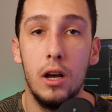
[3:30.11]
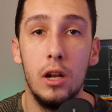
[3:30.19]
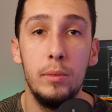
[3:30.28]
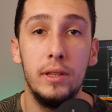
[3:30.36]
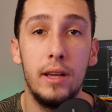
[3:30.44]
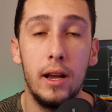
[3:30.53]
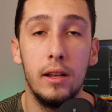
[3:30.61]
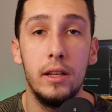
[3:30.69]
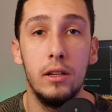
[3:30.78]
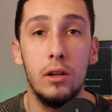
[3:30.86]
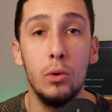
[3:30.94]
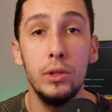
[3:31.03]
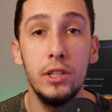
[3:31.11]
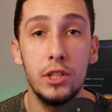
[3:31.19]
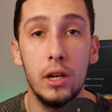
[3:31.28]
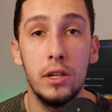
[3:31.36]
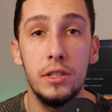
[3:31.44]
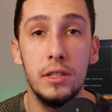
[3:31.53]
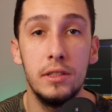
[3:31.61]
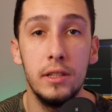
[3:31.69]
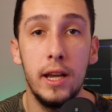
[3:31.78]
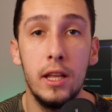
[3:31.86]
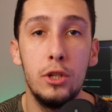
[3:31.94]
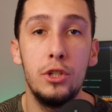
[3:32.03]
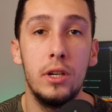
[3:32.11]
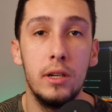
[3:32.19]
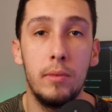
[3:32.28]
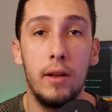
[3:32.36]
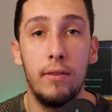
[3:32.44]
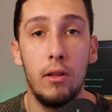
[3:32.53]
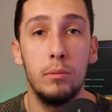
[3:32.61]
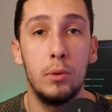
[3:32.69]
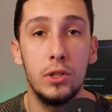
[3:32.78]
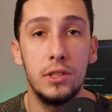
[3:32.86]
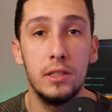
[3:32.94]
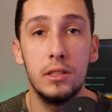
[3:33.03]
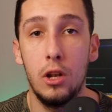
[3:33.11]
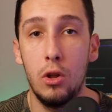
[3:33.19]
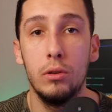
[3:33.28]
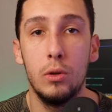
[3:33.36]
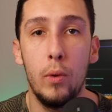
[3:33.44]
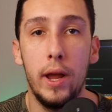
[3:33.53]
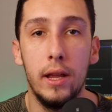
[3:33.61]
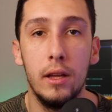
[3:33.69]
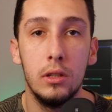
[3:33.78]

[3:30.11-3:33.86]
I'll be tackling coding challenges and sharing my thought process along the way.